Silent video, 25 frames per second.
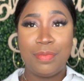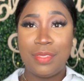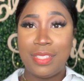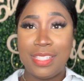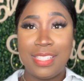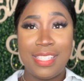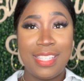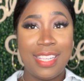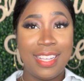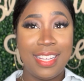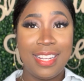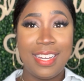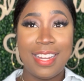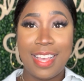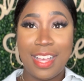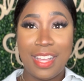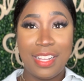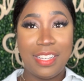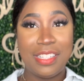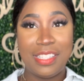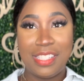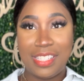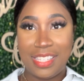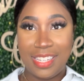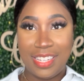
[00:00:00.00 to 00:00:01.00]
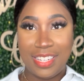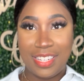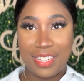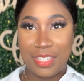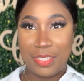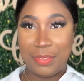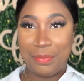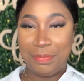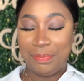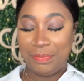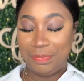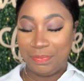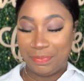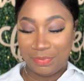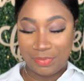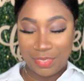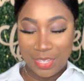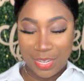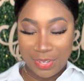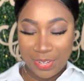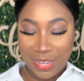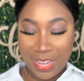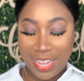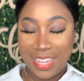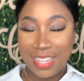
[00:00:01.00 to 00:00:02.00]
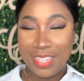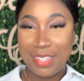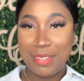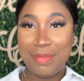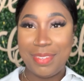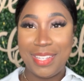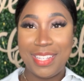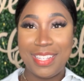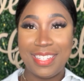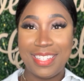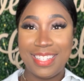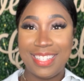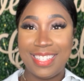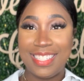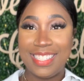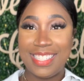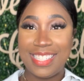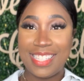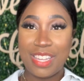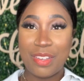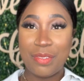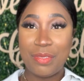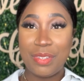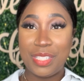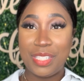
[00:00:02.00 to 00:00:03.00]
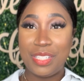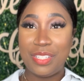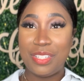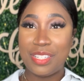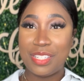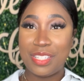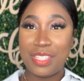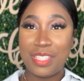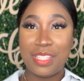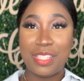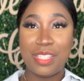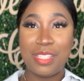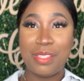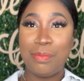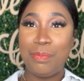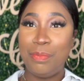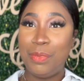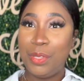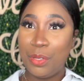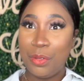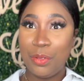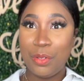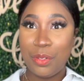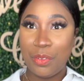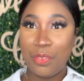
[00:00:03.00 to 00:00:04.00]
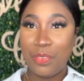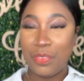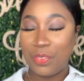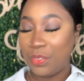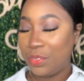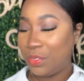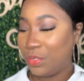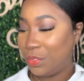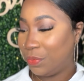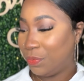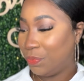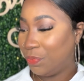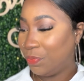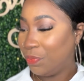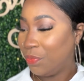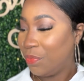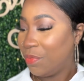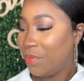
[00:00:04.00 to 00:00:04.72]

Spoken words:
10 out of 10, okay? Because it was just beautiful.